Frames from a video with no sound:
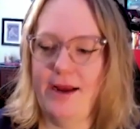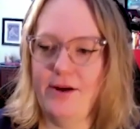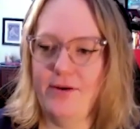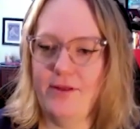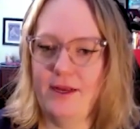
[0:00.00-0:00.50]

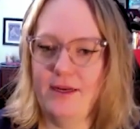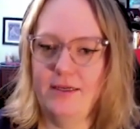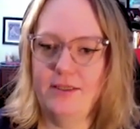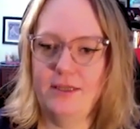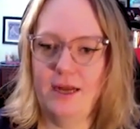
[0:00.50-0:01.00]
know that
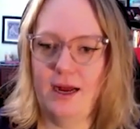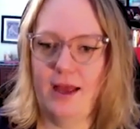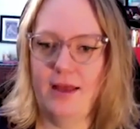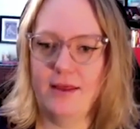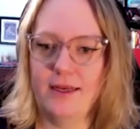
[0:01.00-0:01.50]

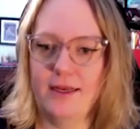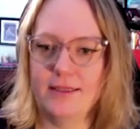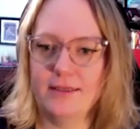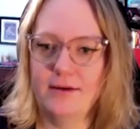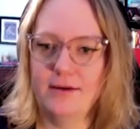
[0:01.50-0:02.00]
I think
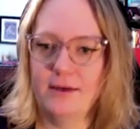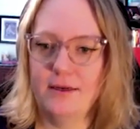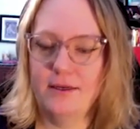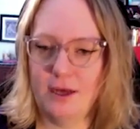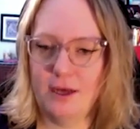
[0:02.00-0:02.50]
it's
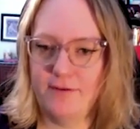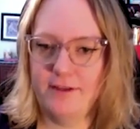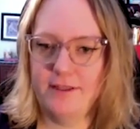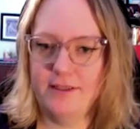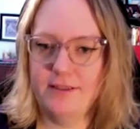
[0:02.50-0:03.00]

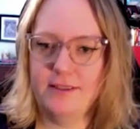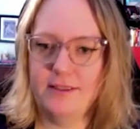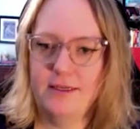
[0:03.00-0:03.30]
dolphins,